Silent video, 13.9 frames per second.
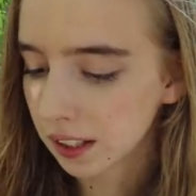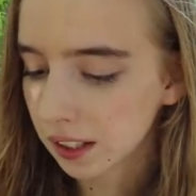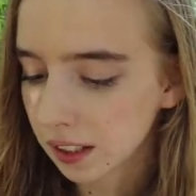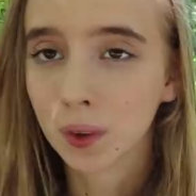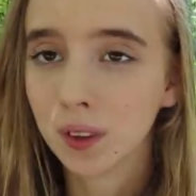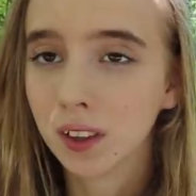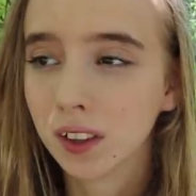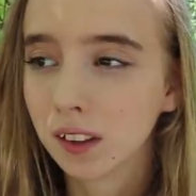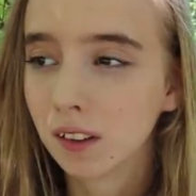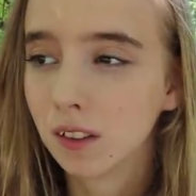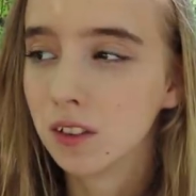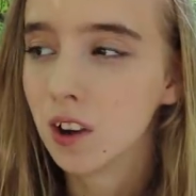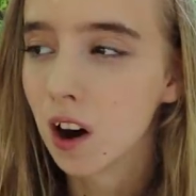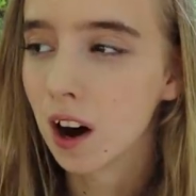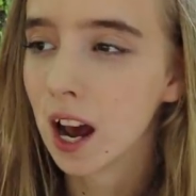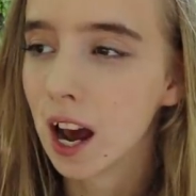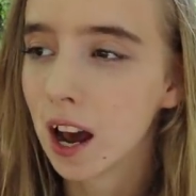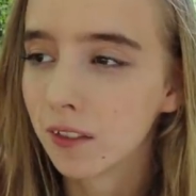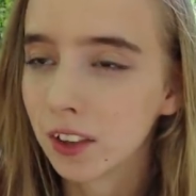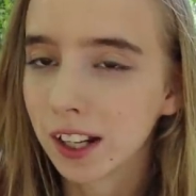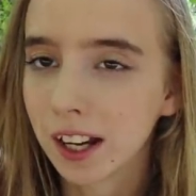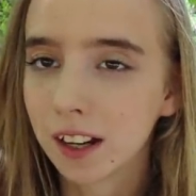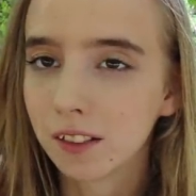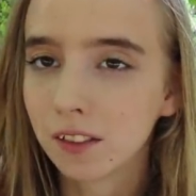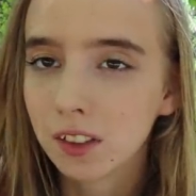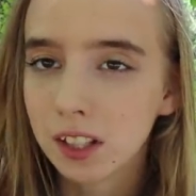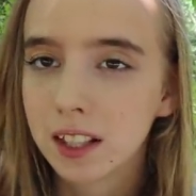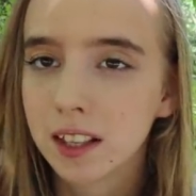For not having
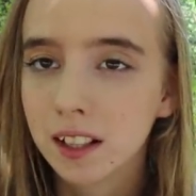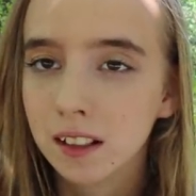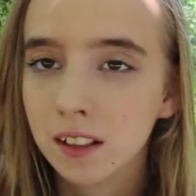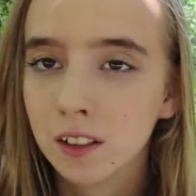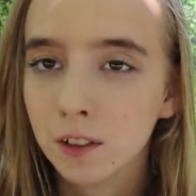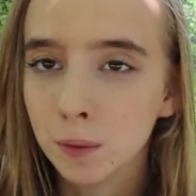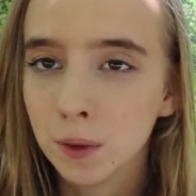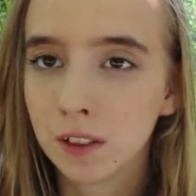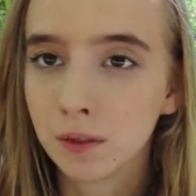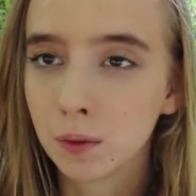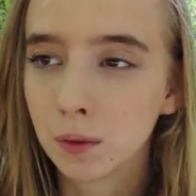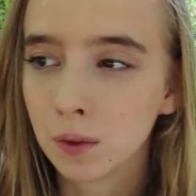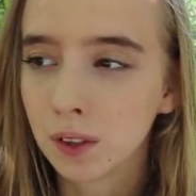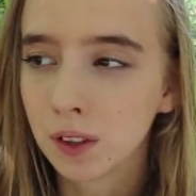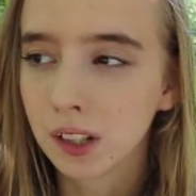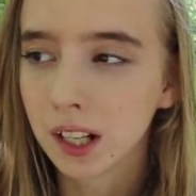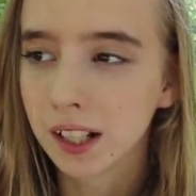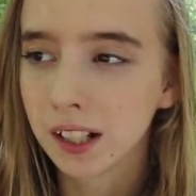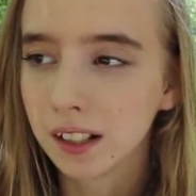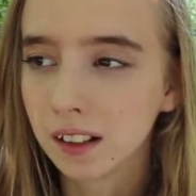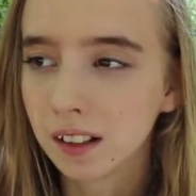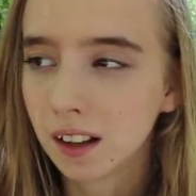a really thin hoof pick for like